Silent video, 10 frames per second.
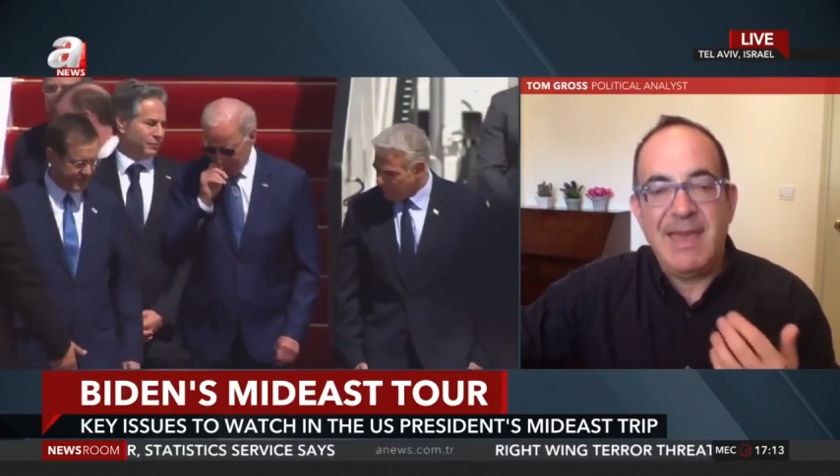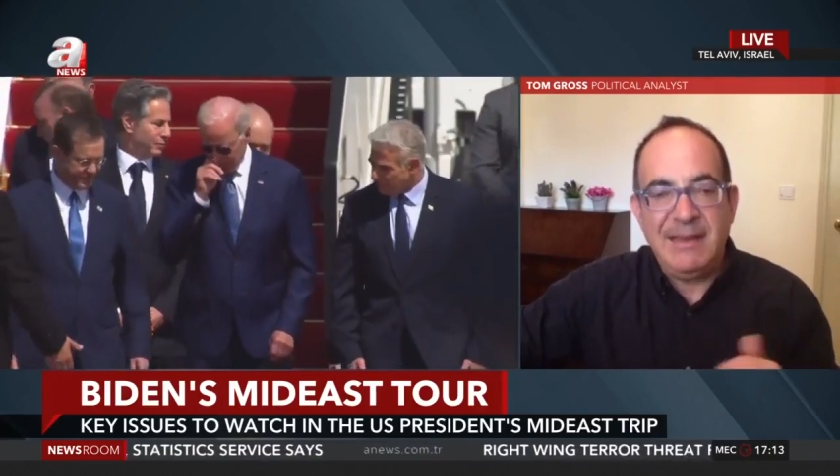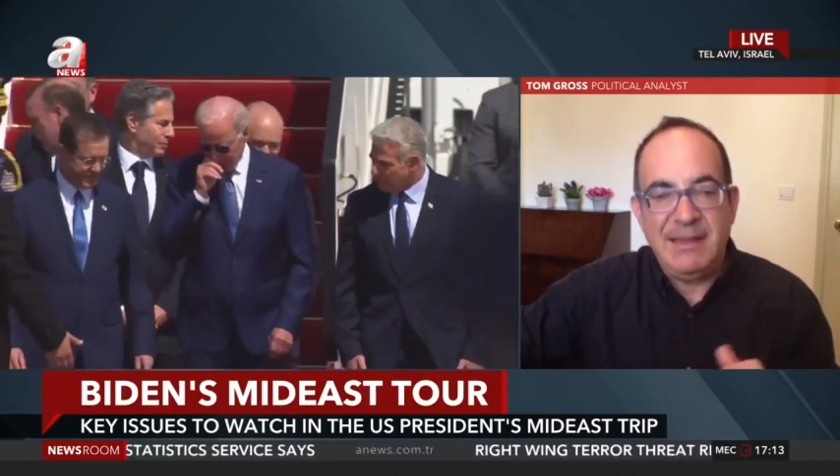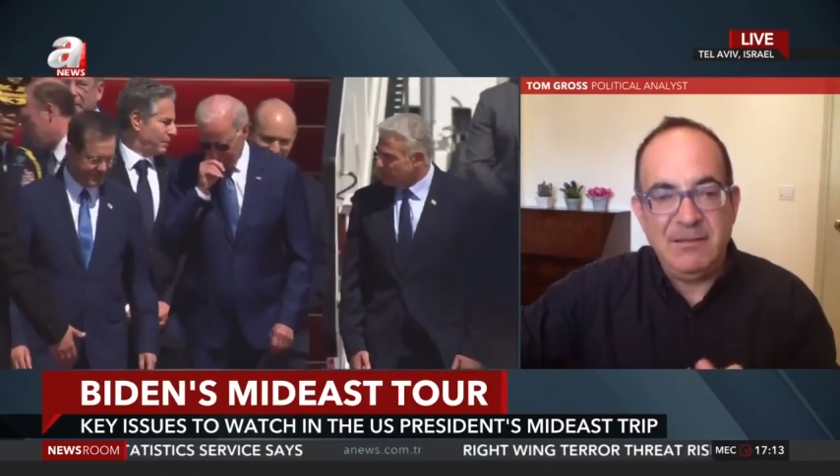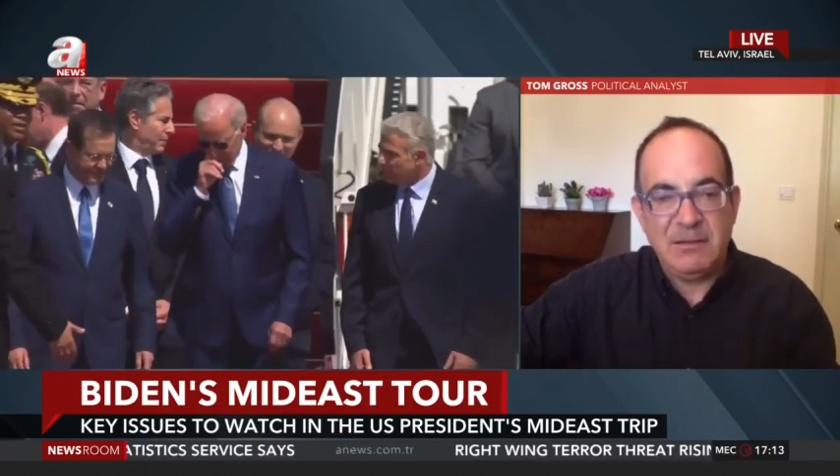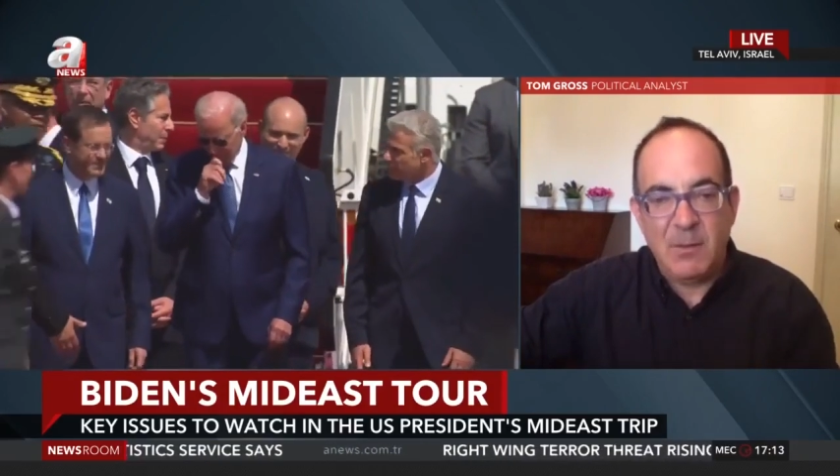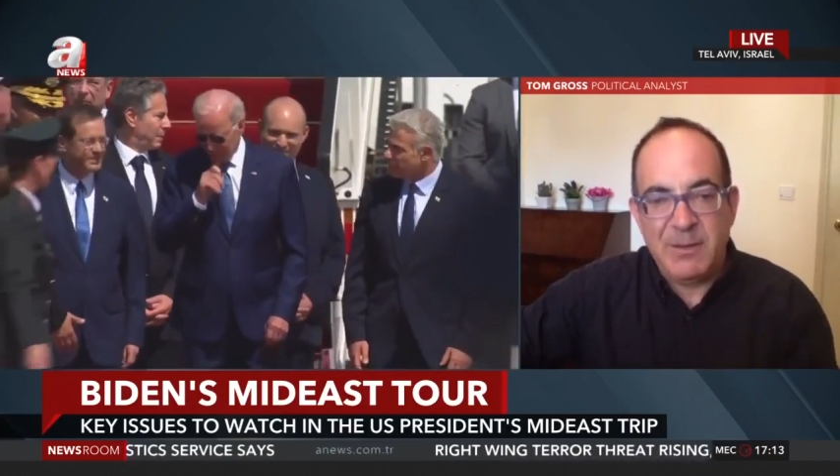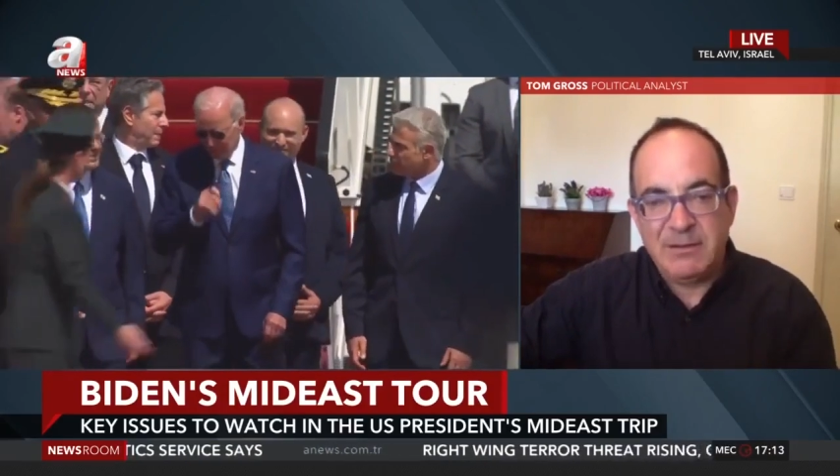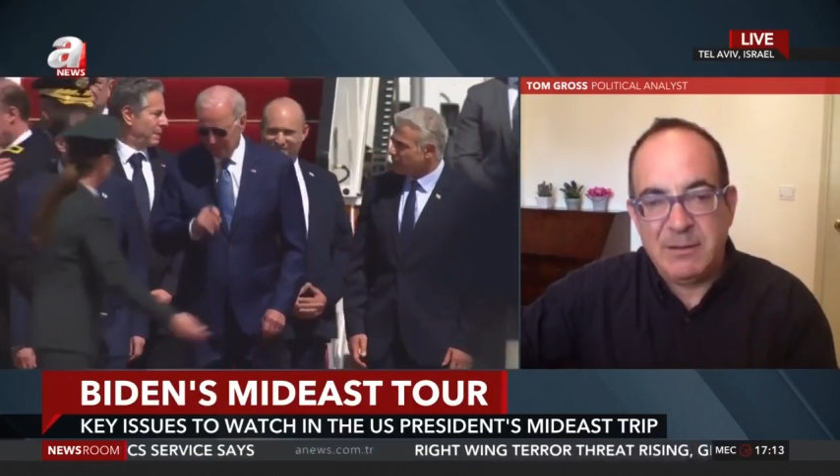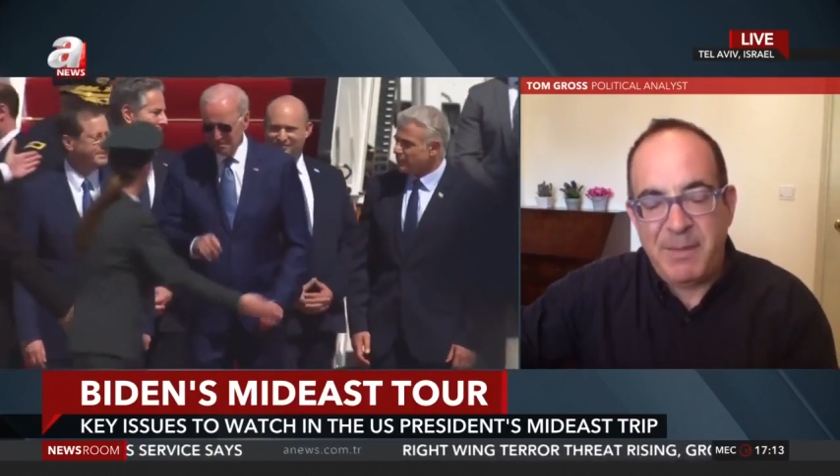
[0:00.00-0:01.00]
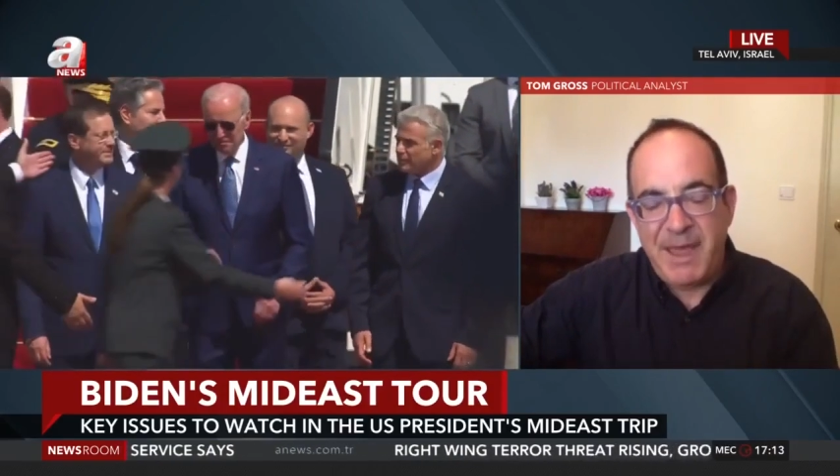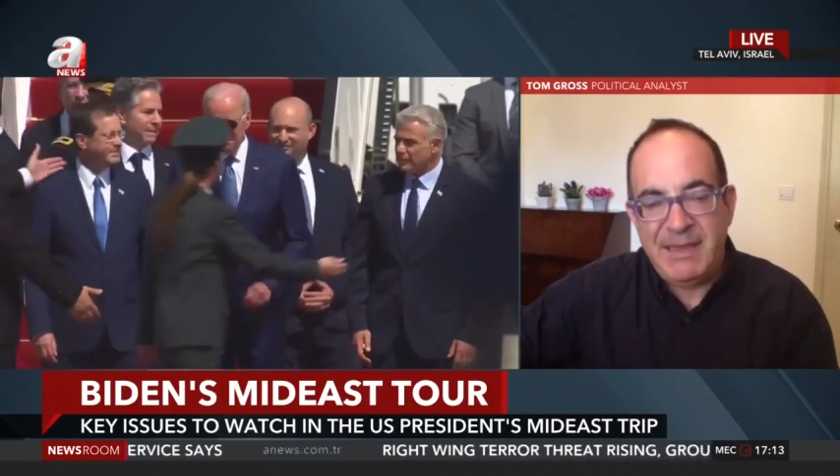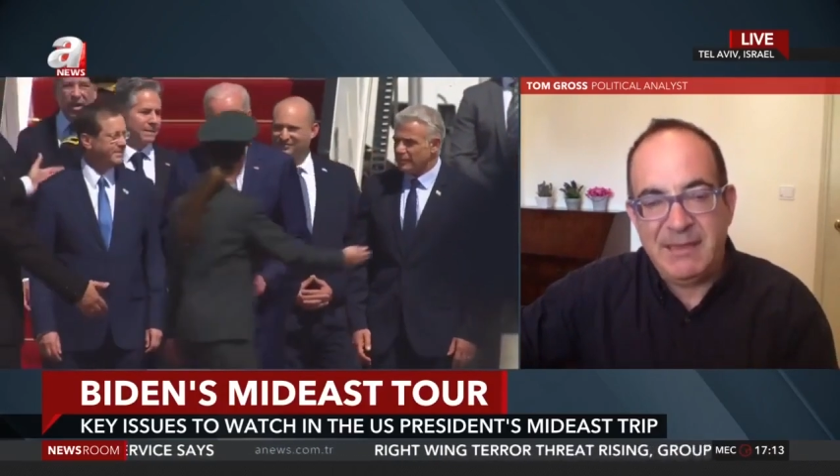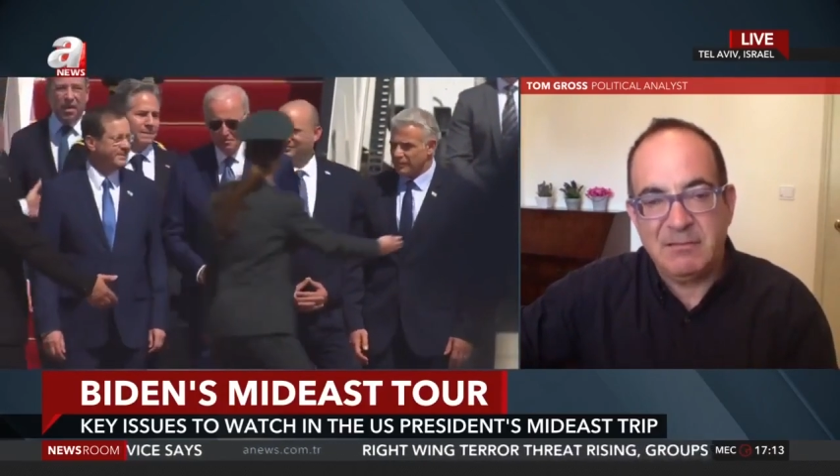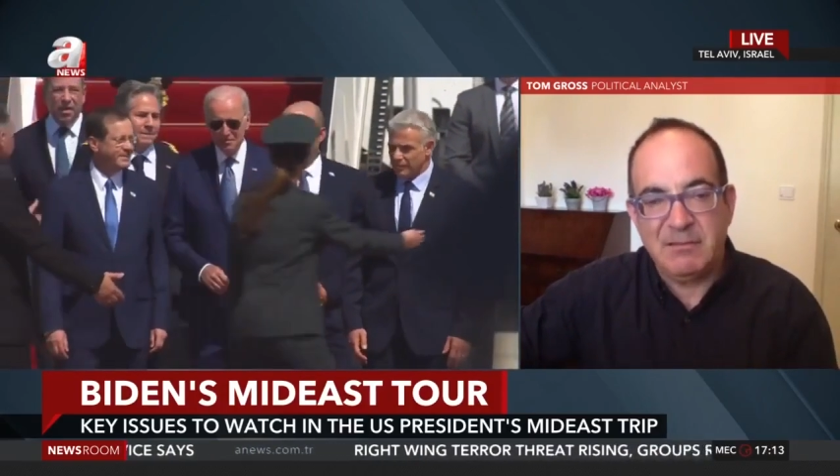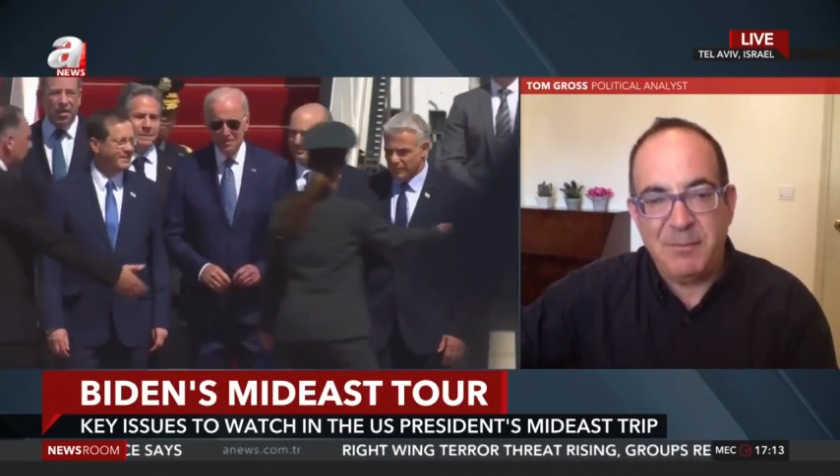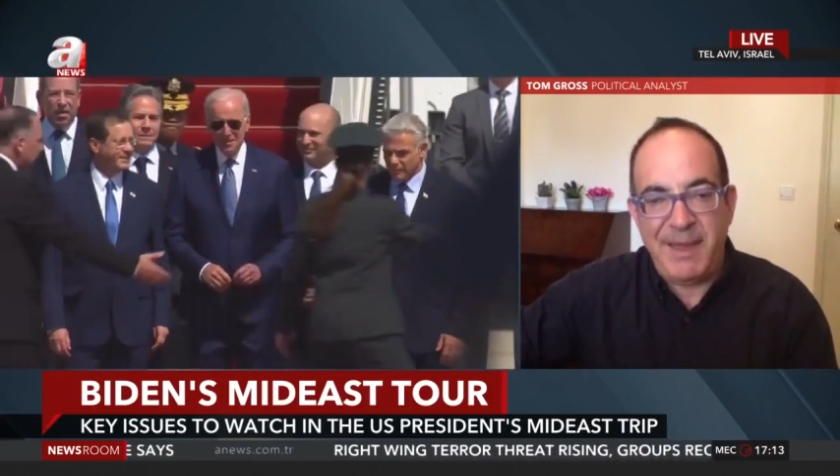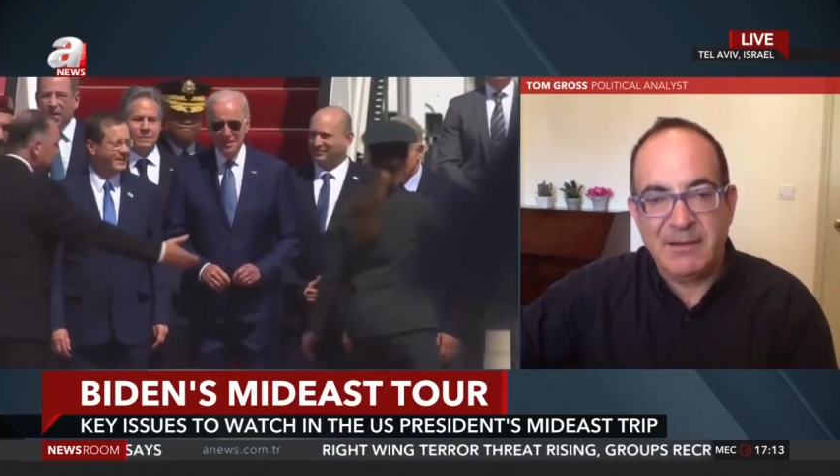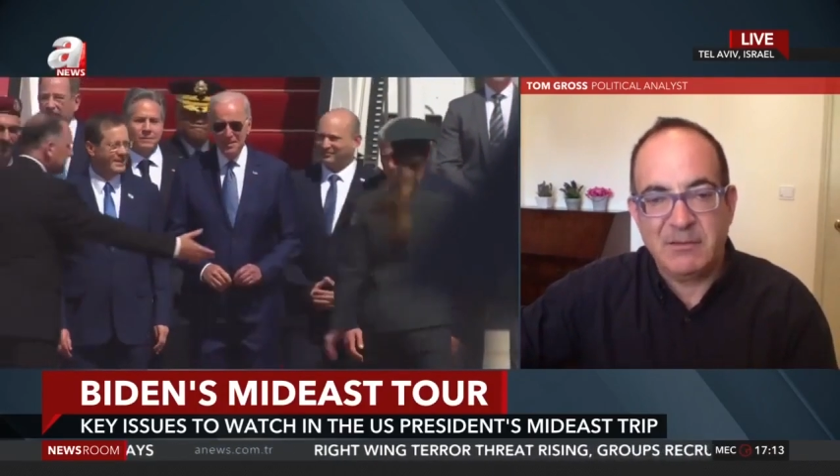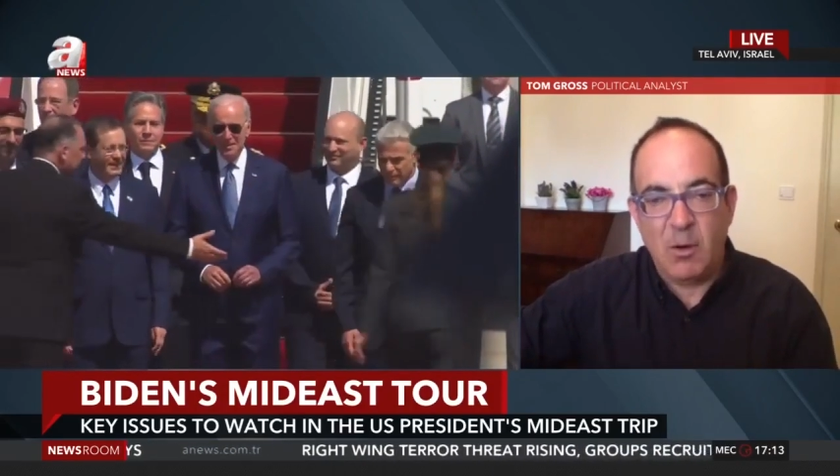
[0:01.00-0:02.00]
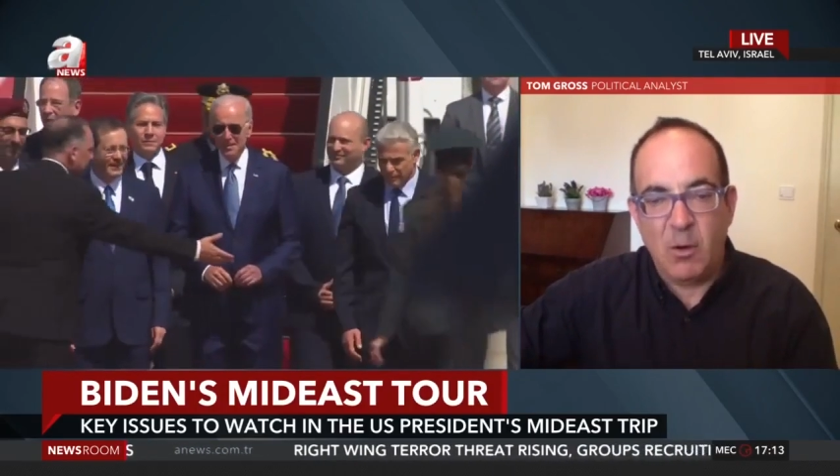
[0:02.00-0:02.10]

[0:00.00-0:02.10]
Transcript: Then he's going to pay his respect